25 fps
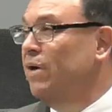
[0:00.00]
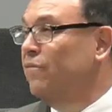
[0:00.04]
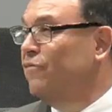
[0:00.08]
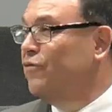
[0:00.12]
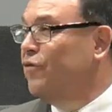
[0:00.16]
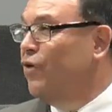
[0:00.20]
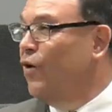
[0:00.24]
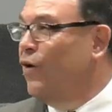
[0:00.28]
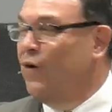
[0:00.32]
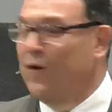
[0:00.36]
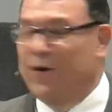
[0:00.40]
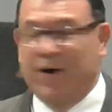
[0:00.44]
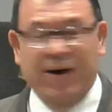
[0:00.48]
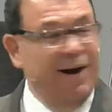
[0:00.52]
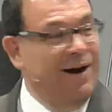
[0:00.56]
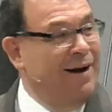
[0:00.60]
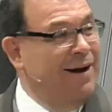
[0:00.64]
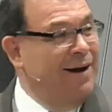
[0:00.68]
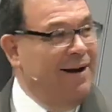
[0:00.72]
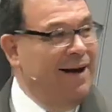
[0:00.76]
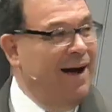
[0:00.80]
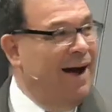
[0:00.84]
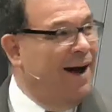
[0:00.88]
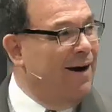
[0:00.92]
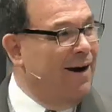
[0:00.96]
for,
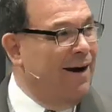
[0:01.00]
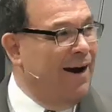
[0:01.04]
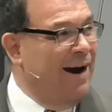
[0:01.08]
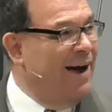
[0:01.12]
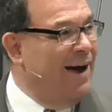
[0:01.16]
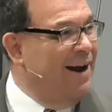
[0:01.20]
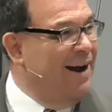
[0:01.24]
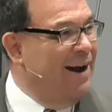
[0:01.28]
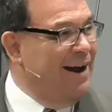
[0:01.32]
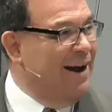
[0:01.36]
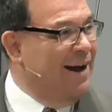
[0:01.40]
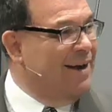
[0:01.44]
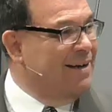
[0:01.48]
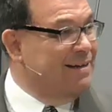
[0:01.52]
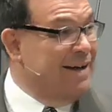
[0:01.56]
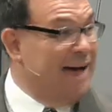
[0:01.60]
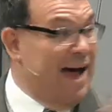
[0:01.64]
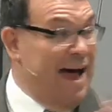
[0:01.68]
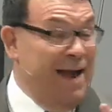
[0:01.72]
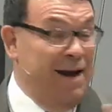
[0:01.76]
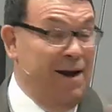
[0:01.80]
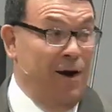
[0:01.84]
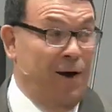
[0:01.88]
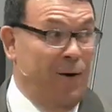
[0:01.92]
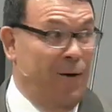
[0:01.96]
all right, because I
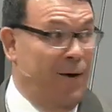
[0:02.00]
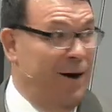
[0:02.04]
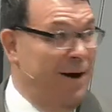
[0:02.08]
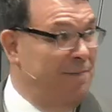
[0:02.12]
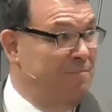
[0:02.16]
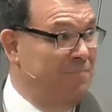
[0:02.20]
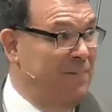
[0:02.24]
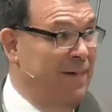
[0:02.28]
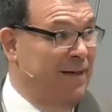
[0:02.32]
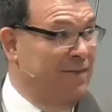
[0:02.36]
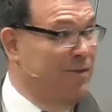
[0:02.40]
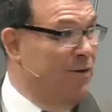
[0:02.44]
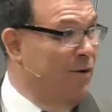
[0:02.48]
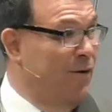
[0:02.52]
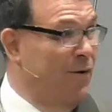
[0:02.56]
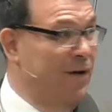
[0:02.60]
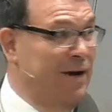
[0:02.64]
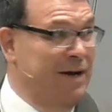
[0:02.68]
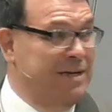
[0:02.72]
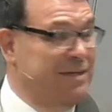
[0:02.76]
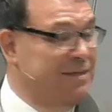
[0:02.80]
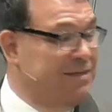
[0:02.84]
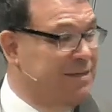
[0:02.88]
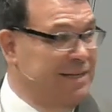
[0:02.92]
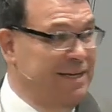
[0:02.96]
know I'm not the
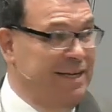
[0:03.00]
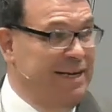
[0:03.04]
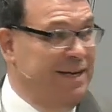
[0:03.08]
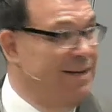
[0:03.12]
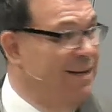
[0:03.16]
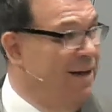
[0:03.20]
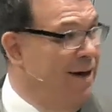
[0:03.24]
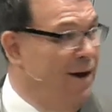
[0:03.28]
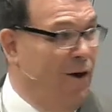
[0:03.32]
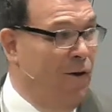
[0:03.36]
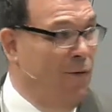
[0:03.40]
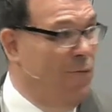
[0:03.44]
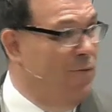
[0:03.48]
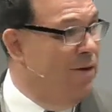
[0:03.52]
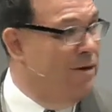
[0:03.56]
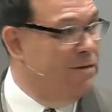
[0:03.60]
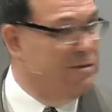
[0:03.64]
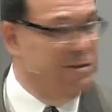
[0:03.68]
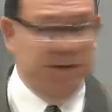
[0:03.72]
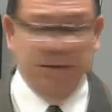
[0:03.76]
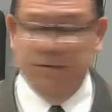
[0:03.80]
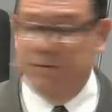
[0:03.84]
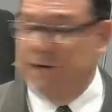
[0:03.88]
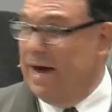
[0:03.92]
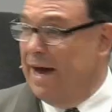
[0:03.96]
greatest, you know, there's
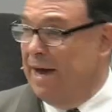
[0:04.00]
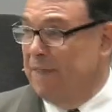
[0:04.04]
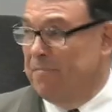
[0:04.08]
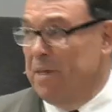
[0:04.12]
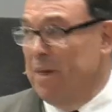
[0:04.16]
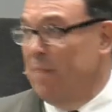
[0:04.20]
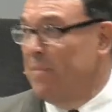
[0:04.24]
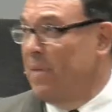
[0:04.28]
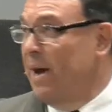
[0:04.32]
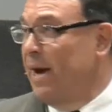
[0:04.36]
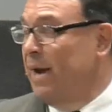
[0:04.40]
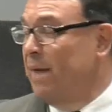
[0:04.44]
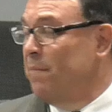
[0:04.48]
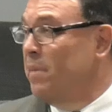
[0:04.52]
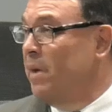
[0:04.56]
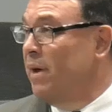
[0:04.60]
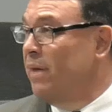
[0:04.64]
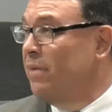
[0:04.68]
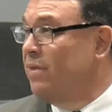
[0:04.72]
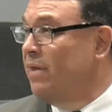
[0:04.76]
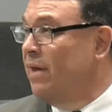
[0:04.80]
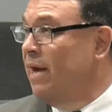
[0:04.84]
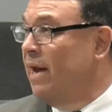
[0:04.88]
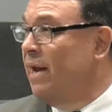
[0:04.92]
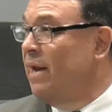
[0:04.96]
no doubt in my mind about
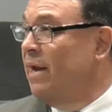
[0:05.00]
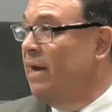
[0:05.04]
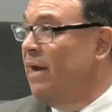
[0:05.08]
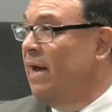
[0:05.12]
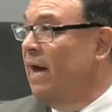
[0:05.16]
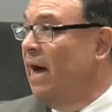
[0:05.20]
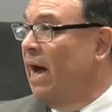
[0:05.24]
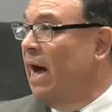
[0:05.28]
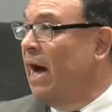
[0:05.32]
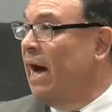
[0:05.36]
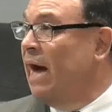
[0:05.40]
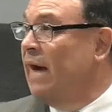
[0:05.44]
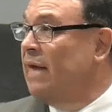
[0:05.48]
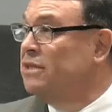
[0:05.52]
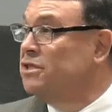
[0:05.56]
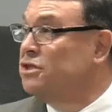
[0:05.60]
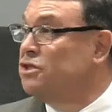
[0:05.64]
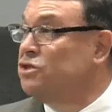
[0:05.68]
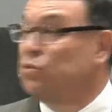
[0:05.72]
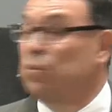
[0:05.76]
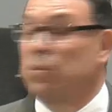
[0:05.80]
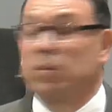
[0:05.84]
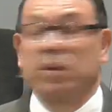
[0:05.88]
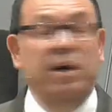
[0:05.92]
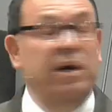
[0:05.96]
that. I just
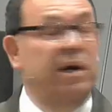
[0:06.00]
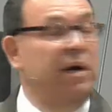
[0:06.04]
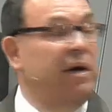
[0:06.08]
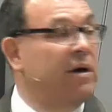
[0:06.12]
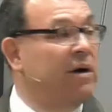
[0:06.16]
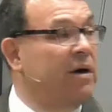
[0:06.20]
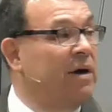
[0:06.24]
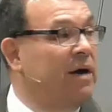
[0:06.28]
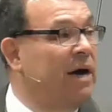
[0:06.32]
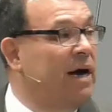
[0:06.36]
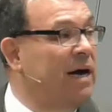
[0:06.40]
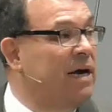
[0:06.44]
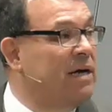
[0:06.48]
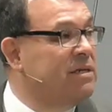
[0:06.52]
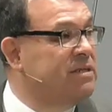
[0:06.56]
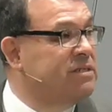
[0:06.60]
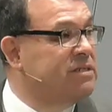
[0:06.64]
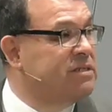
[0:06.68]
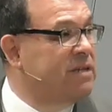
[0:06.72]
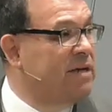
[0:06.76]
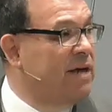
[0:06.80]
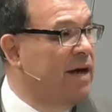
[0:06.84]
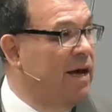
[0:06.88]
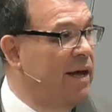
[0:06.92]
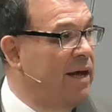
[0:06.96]
want to hear God
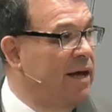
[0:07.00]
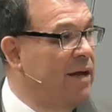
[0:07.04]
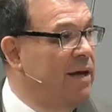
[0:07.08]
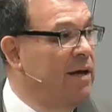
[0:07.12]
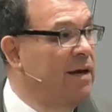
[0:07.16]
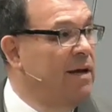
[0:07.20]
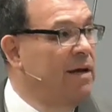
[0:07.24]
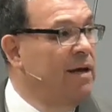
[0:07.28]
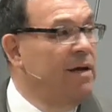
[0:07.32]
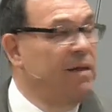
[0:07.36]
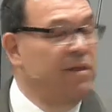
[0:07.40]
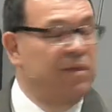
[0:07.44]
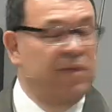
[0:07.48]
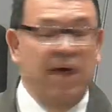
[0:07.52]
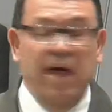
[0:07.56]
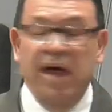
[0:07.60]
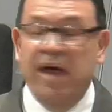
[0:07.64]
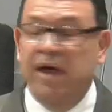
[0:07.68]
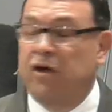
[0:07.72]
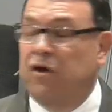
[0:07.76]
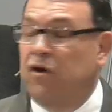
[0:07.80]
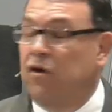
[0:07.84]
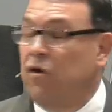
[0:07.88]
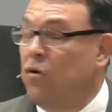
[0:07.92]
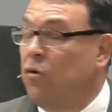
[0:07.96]
say,
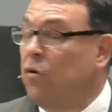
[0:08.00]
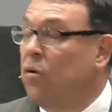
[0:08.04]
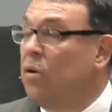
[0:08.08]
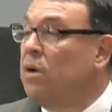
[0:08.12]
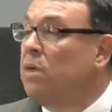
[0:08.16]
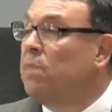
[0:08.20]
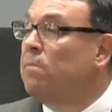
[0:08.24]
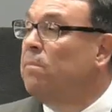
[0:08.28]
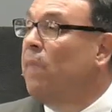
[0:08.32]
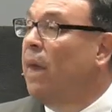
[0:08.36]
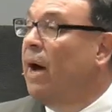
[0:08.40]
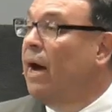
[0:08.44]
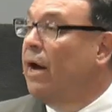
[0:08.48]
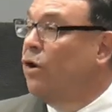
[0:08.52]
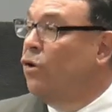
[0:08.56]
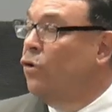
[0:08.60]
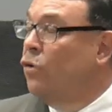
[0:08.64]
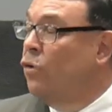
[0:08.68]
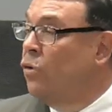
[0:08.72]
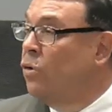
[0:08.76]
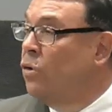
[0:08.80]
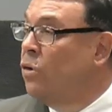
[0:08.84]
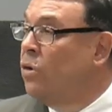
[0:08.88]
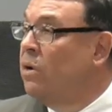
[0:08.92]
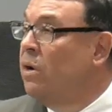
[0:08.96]
Thank you, my
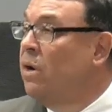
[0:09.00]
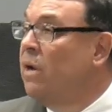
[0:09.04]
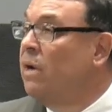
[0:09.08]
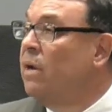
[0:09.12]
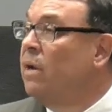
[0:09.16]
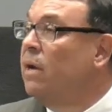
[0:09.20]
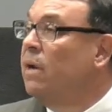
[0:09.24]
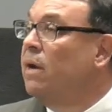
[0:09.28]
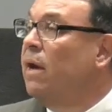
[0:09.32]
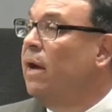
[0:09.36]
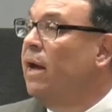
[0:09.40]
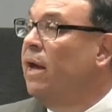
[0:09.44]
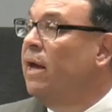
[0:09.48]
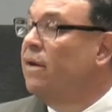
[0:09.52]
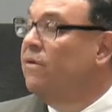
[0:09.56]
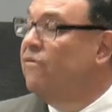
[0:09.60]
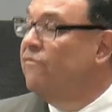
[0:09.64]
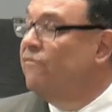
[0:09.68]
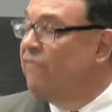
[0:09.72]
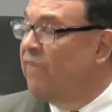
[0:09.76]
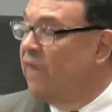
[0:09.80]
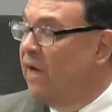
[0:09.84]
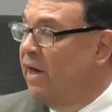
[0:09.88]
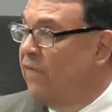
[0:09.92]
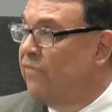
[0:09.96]
good and
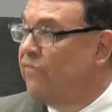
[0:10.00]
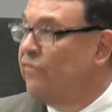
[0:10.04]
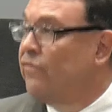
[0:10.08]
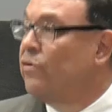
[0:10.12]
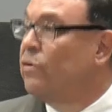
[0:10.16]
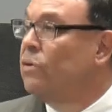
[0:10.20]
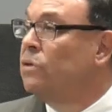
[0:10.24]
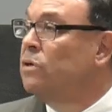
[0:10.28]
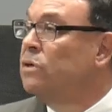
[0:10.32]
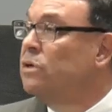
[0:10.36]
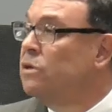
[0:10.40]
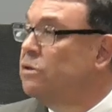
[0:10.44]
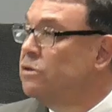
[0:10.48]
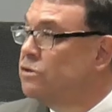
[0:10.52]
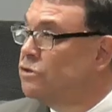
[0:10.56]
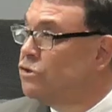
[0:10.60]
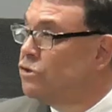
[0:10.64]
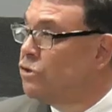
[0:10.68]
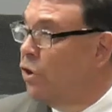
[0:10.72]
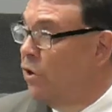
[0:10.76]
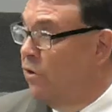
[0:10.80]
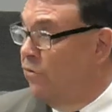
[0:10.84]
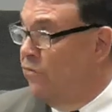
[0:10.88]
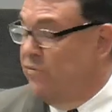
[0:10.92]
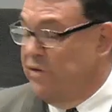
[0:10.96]
faithful
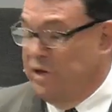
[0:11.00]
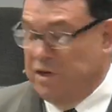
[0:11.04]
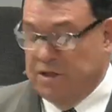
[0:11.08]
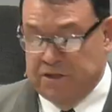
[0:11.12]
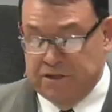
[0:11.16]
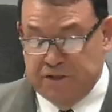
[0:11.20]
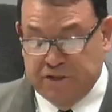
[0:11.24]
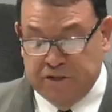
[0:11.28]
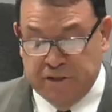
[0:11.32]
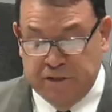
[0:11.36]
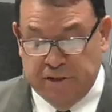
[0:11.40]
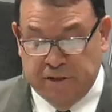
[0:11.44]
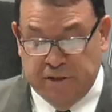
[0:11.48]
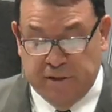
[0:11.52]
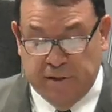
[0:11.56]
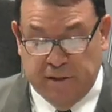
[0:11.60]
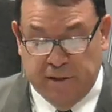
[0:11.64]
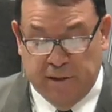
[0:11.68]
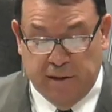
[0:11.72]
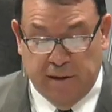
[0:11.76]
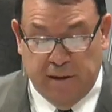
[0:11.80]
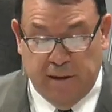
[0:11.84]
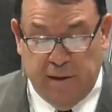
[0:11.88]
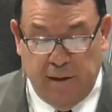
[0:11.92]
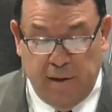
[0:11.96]
servant.
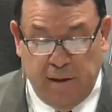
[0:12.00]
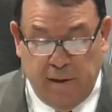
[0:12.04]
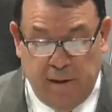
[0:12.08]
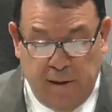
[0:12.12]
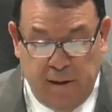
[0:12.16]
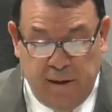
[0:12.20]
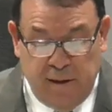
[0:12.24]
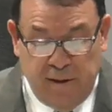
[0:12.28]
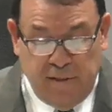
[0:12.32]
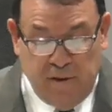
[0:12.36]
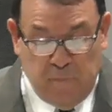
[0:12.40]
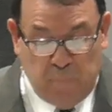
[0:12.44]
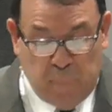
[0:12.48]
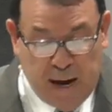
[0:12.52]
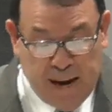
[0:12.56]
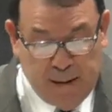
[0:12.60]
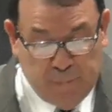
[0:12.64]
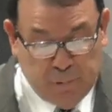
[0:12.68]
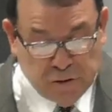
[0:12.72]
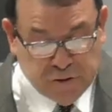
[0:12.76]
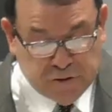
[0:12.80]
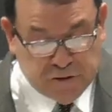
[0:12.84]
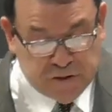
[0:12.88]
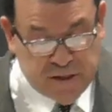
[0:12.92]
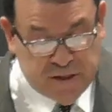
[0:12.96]
The Bible
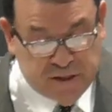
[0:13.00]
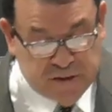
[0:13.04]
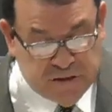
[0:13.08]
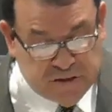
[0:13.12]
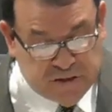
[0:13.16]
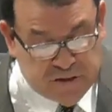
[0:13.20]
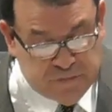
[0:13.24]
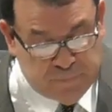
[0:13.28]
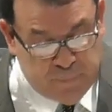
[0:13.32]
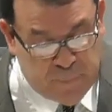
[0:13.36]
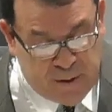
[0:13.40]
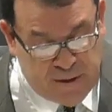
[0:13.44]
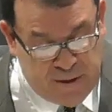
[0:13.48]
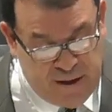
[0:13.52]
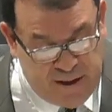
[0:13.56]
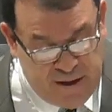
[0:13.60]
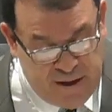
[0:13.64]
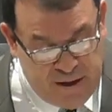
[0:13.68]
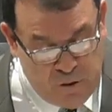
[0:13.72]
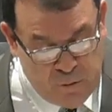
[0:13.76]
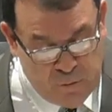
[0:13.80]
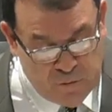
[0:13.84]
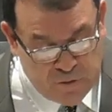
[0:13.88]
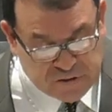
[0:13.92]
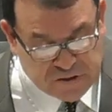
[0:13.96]
says, But he
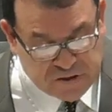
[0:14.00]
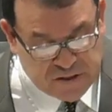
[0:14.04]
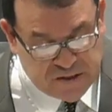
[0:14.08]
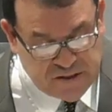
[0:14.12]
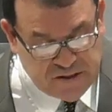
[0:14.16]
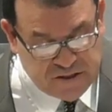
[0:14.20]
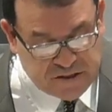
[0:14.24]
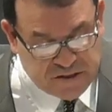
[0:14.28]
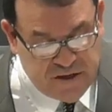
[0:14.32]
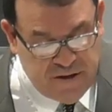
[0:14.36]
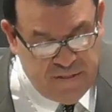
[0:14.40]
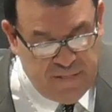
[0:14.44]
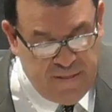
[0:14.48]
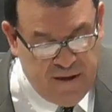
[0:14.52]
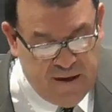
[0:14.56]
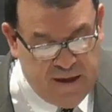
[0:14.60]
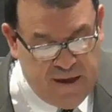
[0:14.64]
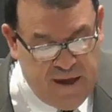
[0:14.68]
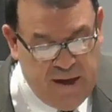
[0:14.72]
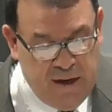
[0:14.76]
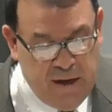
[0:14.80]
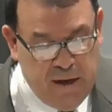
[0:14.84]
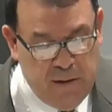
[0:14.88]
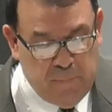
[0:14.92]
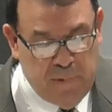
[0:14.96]
who is least in the
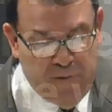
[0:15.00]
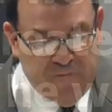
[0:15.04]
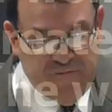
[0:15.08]
kingdom of